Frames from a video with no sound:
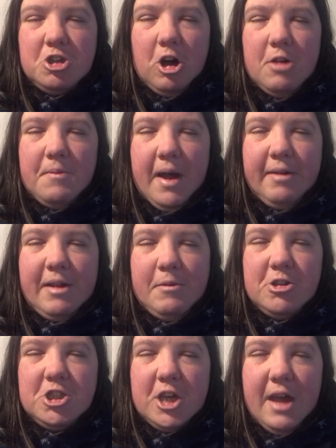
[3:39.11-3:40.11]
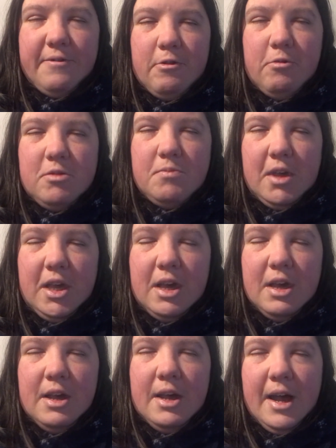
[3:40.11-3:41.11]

time out, that much effort with me,